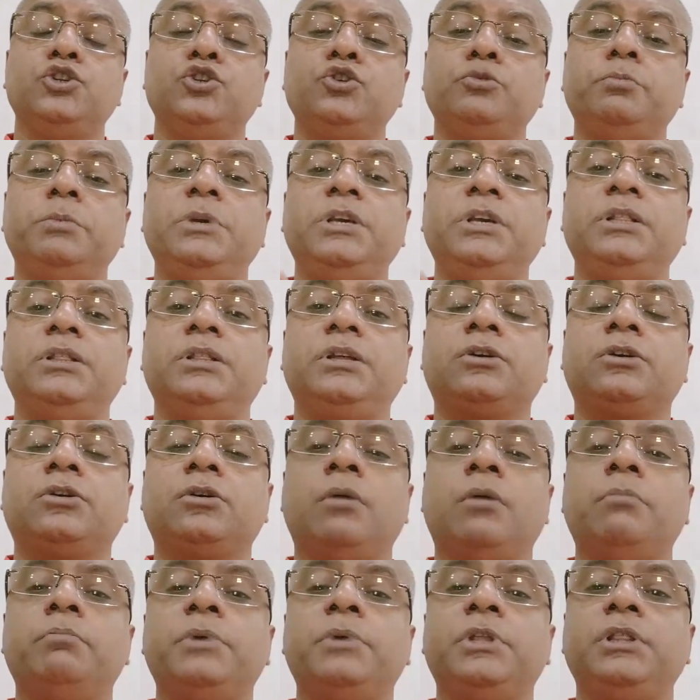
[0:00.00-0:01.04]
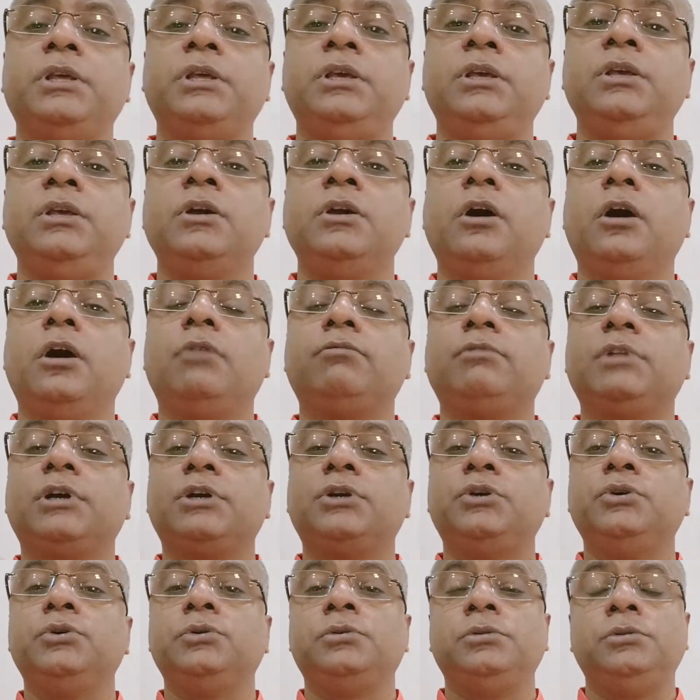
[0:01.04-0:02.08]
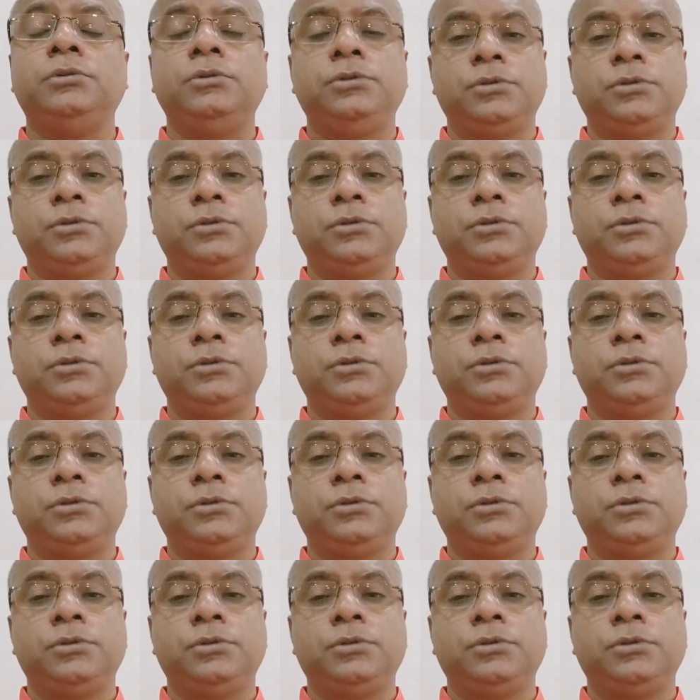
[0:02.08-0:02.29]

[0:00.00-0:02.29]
to be in the company of the good.